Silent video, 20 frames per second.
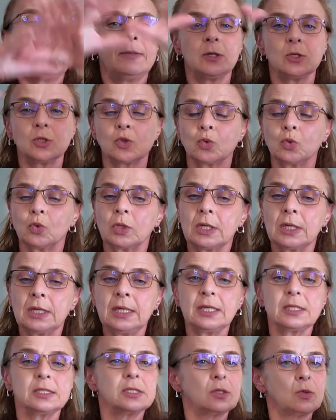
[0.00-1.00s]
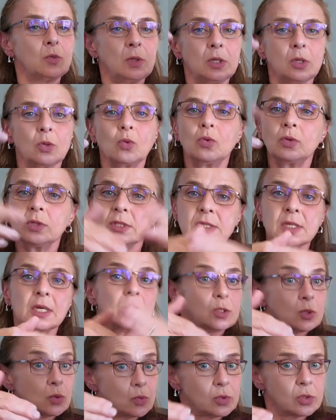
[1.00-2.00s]
and then it's all collected. When the cord is
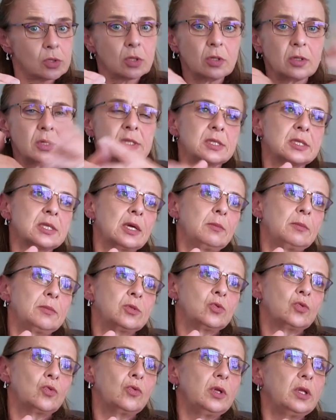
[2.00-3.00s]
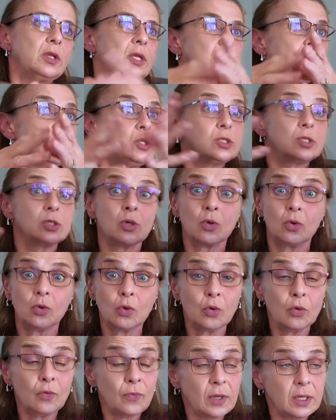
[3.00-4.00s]
cut, also the same story. There is no
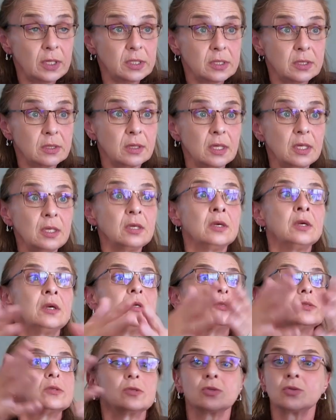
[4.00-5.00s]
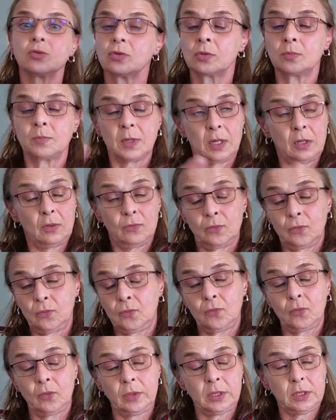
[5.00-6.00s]
nerve ending there, so it's not
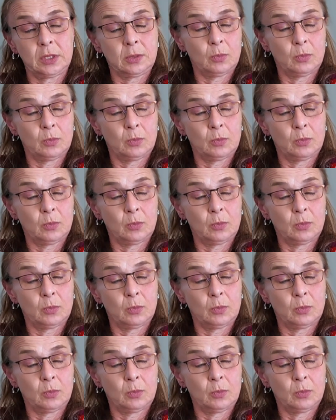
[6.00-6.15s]
painful for